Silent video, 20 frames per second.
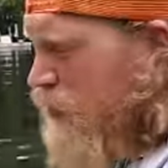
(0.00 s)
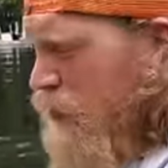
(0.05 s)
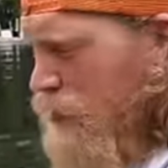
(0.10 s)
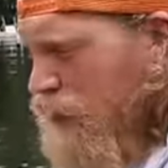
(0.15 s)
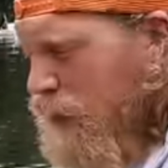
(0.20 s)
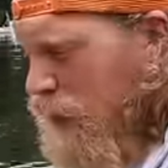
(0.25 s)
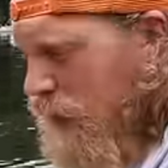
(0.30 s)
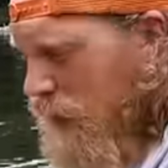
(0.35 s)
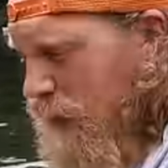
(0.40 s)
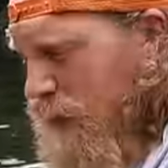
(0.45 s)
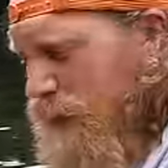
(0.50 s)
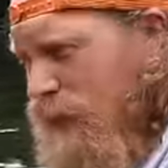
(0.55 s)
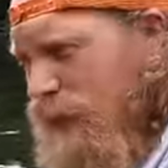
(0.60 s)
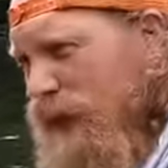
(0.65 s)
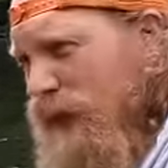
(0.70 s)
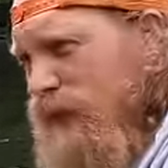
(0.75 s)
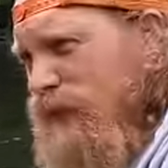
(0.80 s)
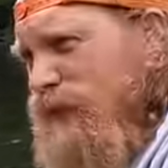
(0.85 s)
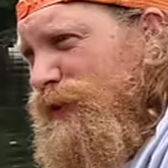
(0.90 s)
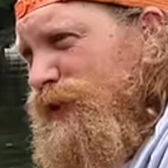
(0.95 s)
so quiet when you
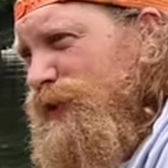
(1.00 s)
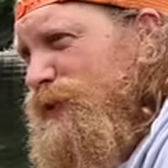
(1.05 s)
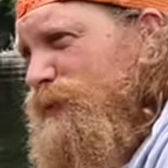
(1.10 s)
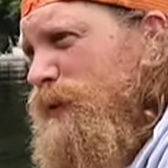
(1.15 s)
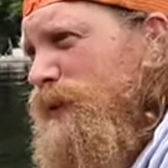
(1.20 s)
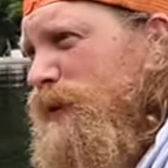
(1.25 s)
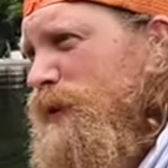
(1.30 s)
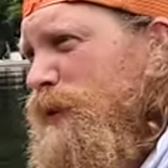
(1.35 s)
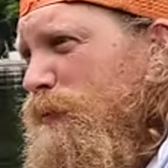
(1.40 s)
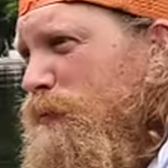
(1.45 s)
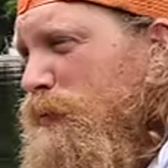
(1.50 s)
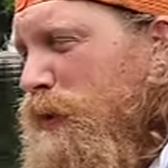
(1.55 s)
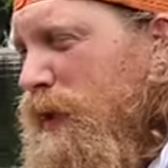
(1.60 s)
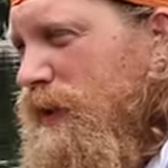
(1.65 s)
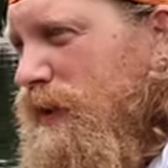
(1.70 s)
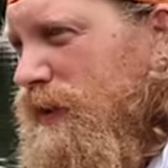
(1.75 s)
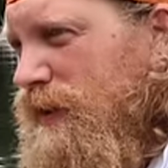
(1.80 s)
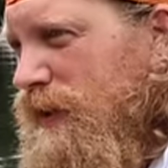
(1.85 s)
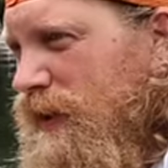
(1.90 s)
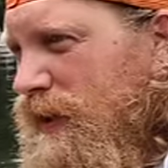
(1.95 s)
got Chris with you,
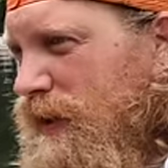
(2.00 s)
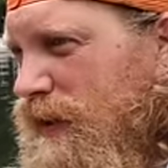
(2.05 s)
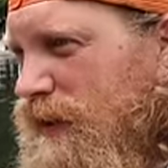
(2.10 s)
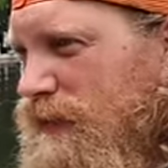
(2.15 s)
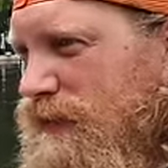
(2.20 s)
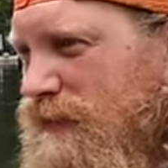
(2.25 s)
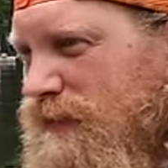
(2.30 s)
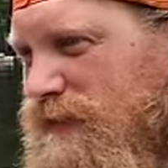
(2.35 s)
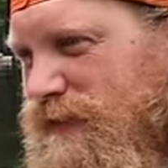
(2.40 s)
but you know,